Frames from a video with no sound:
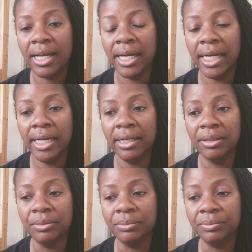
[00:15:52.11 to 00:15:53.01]

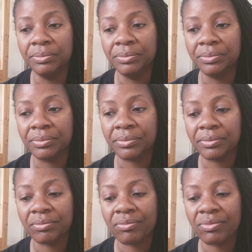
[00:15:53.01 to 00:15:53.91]
Um,
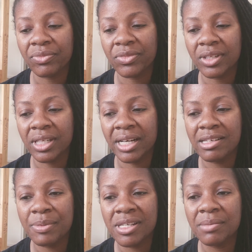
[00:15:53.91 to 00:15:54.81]
and I
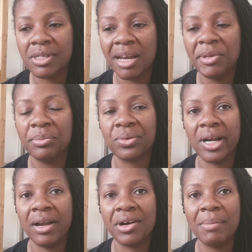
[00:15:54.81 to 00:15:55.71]
spent some time in
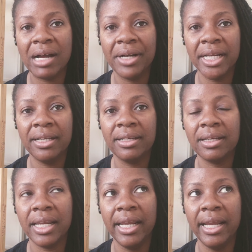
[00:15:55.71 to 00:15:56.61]
prayer about it
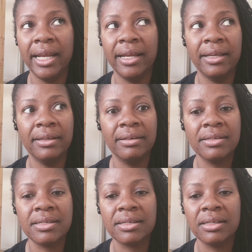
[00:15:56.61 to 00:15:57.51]
and